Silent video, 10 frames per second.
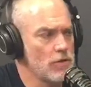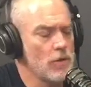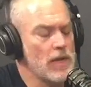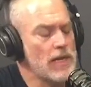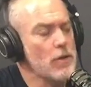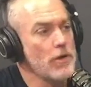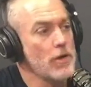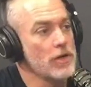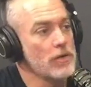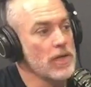No, I know they're
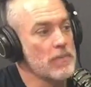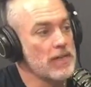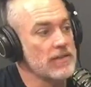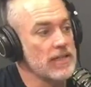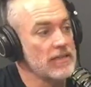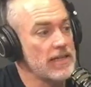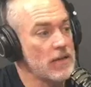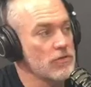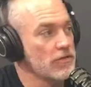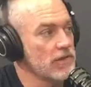already doing that, but is this
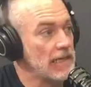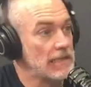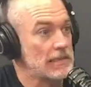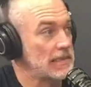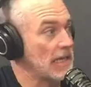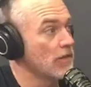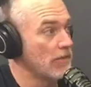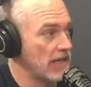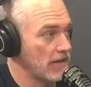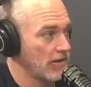now just
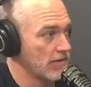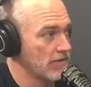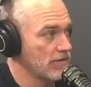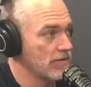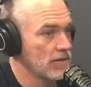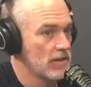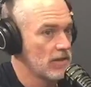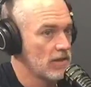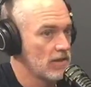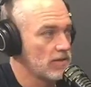accelerating this? Sure.
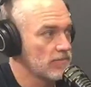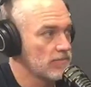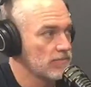Yeah.